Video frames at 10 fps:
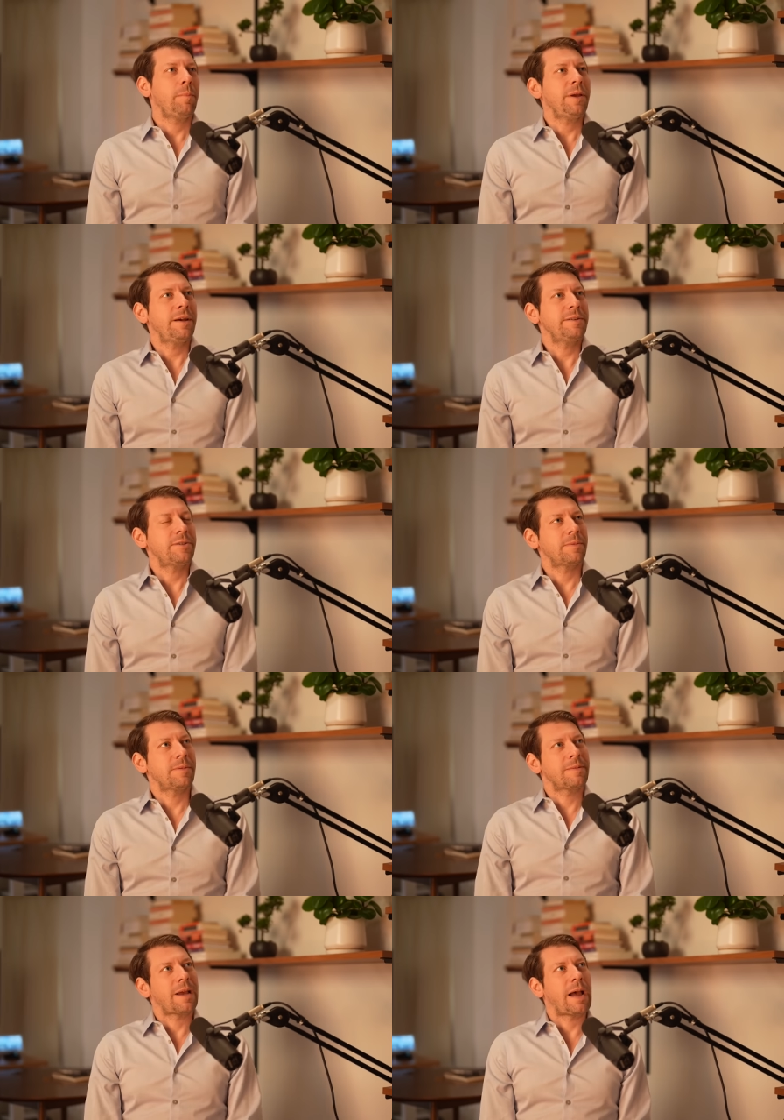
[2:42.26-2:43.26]
because
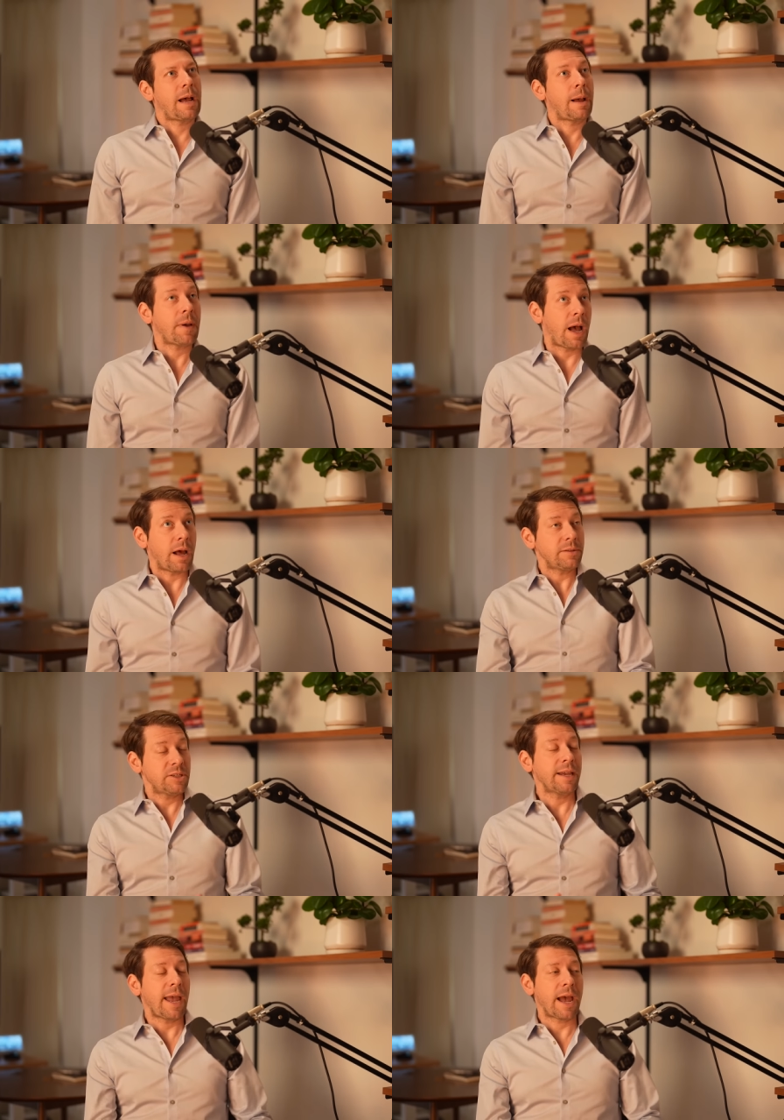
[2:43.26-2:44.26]
um, on
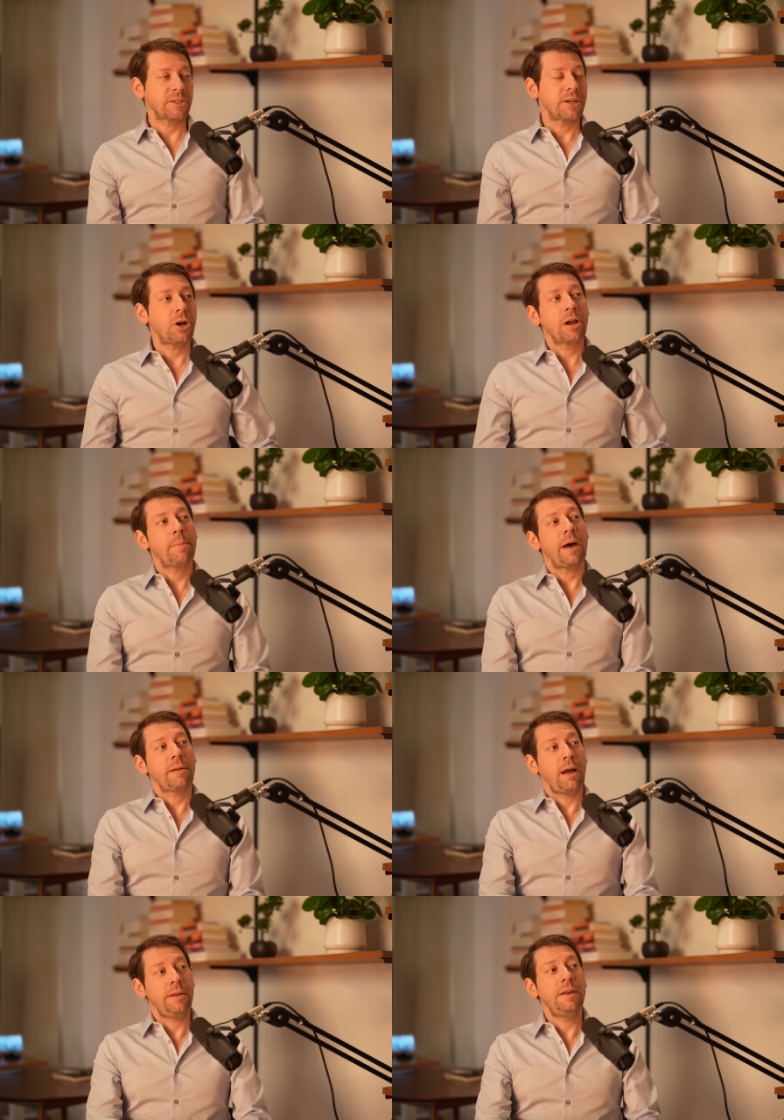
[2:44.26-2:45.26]
PsycHacks, I talk
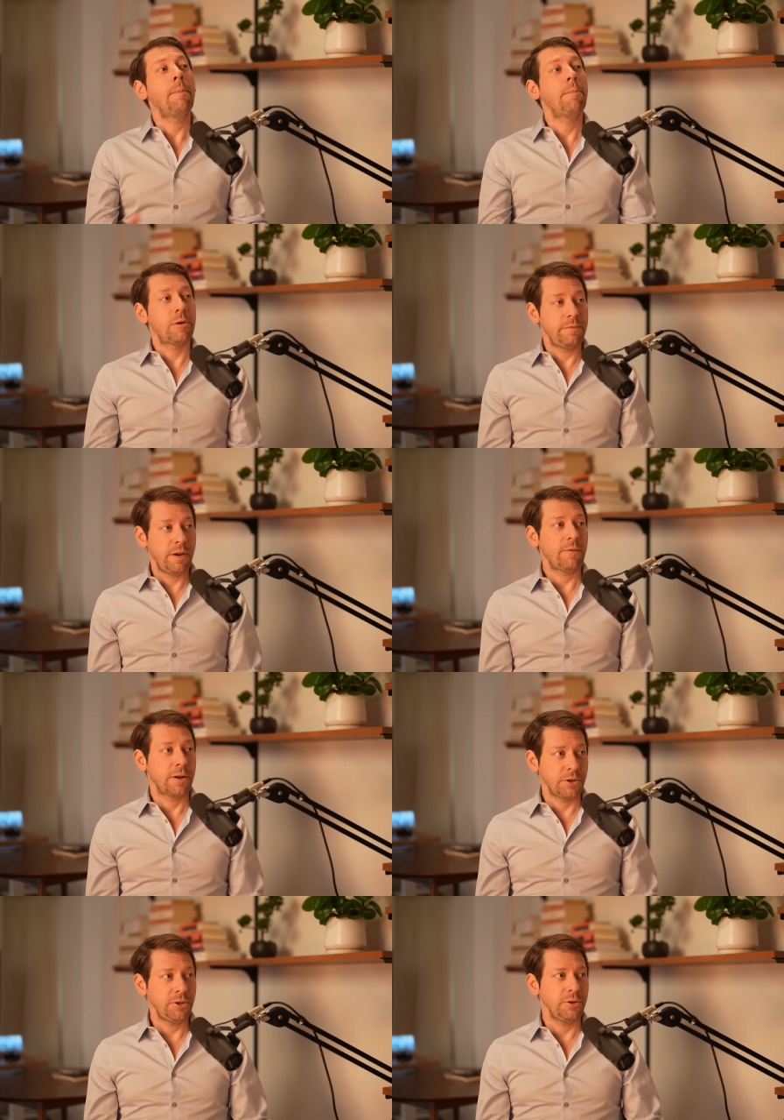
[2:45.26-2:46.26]
about a number of
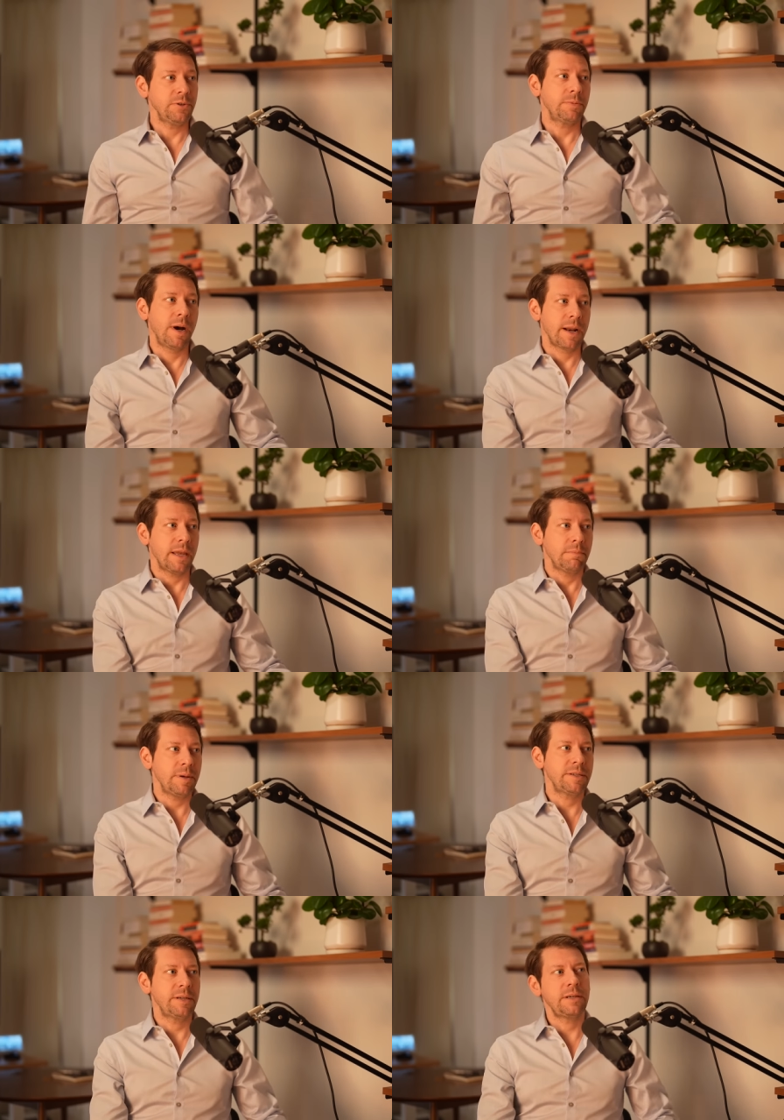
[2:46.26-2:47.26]
different issues: money and
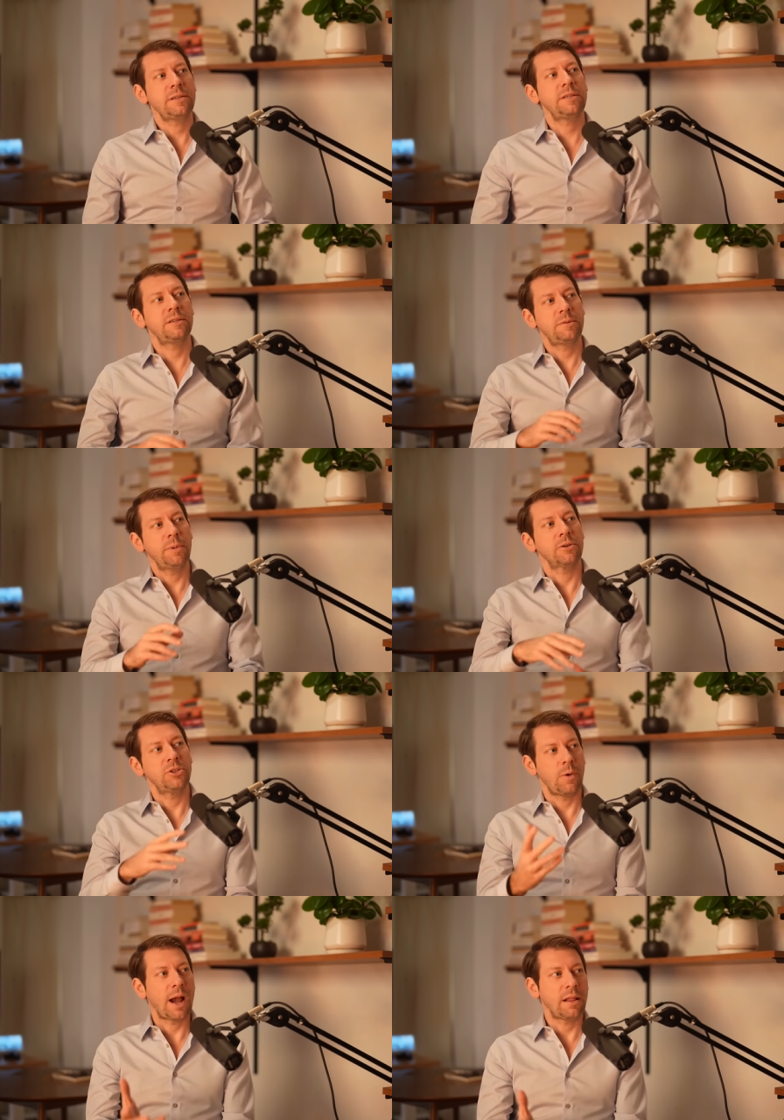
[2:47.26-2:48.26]
business,
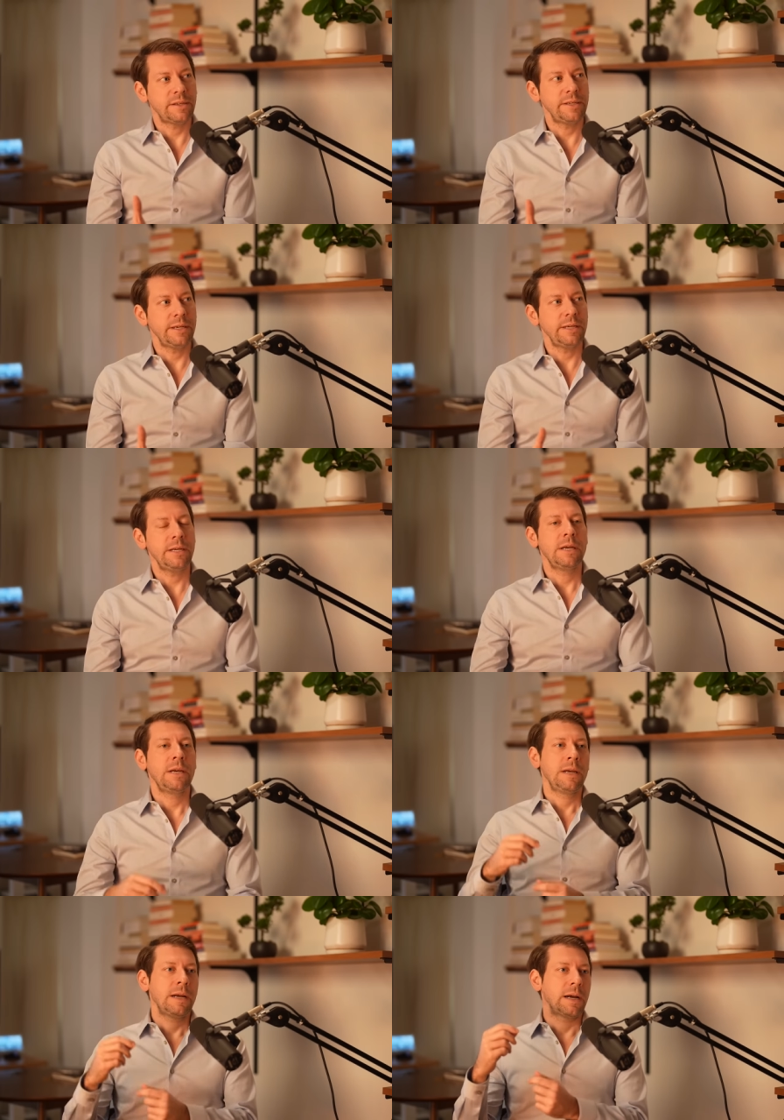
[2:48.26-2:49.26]
spirituality,
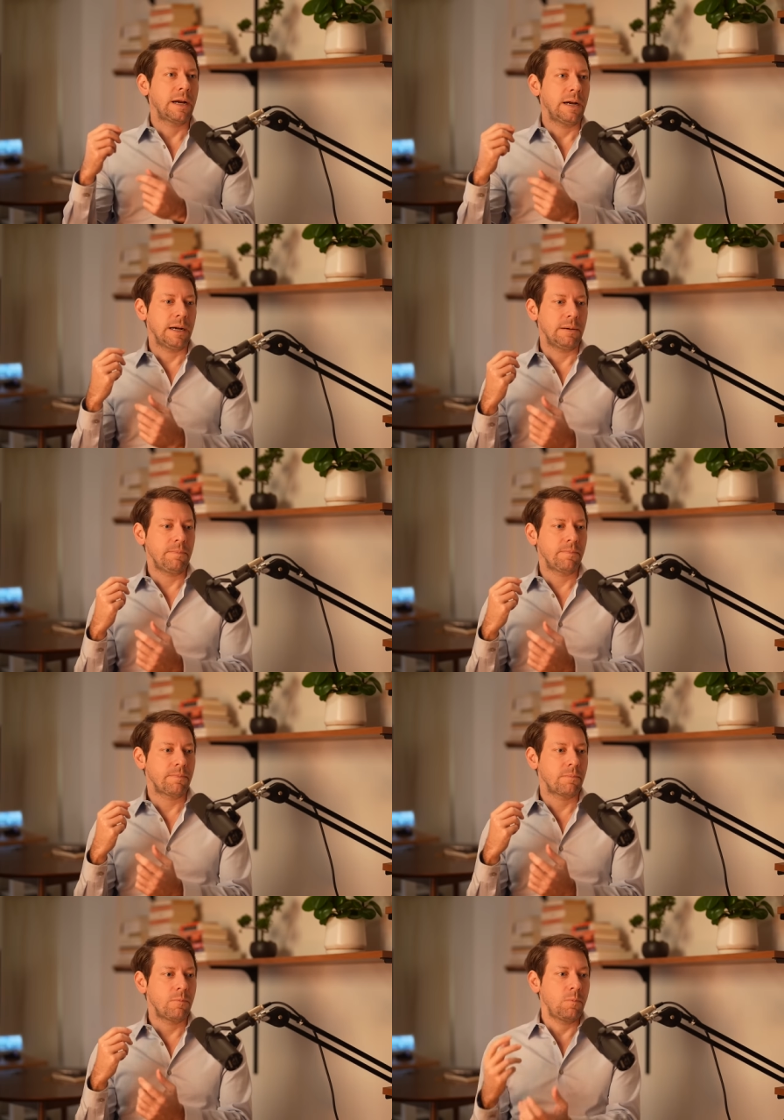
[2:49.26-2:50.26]
um,
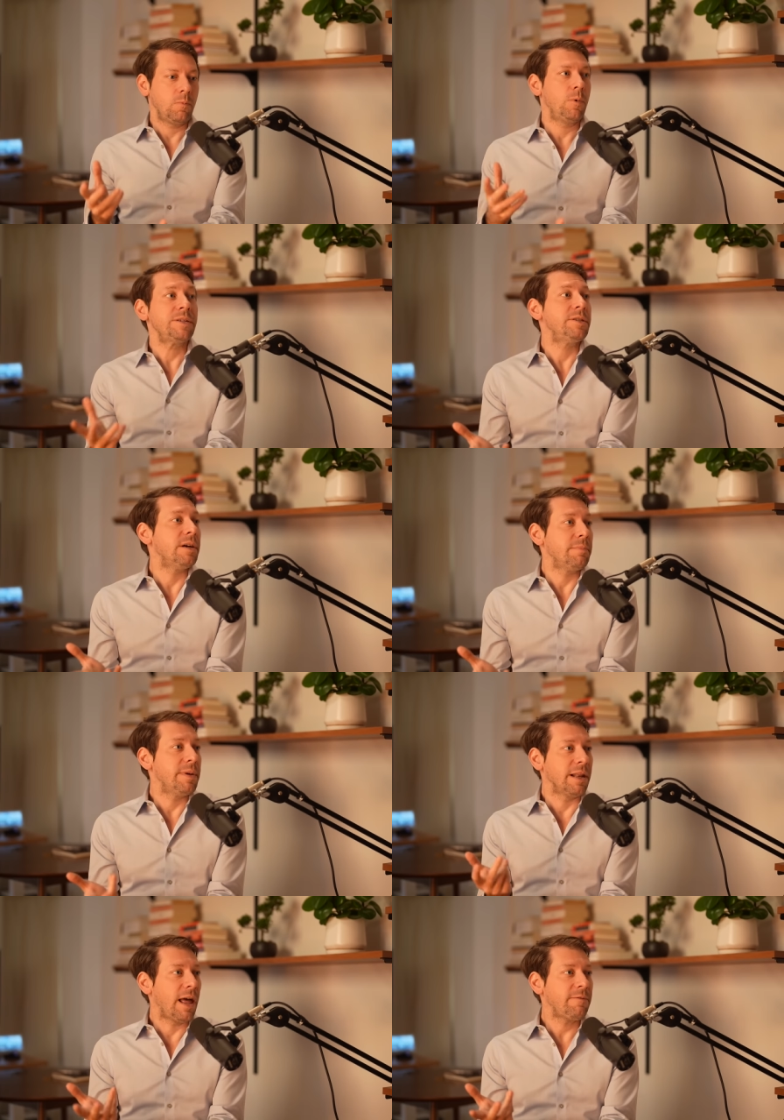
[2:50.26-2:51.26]
wisdom
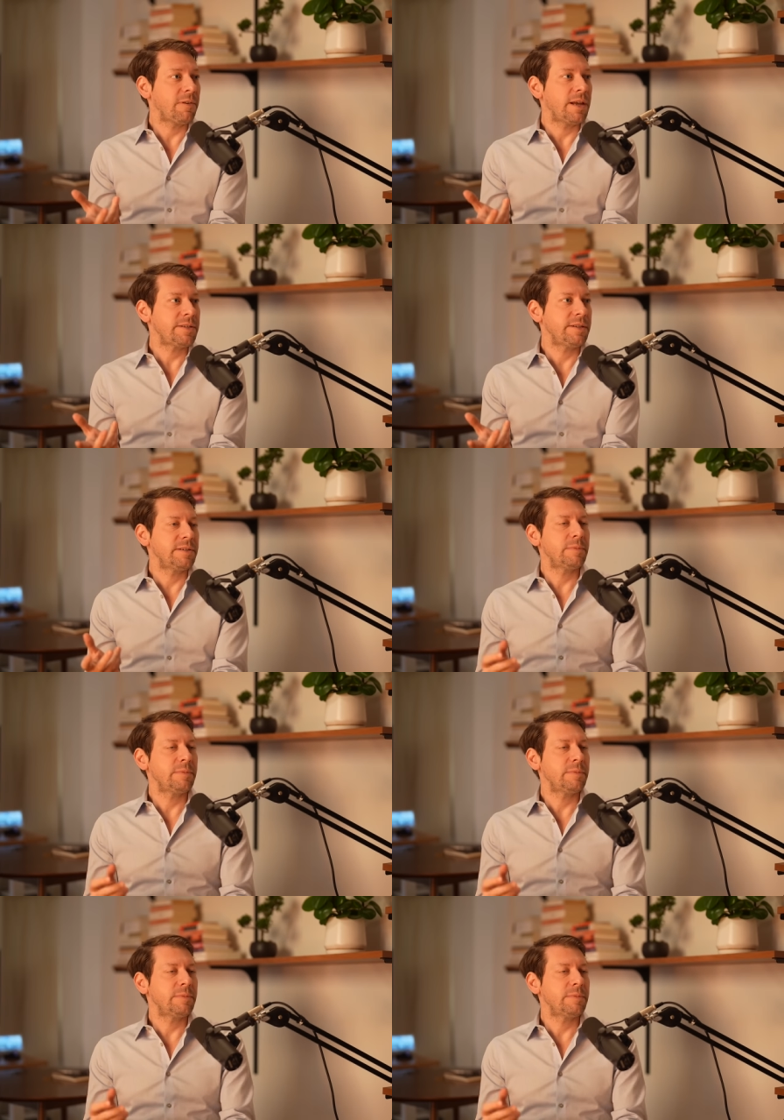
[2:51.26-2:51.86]
and life lessons.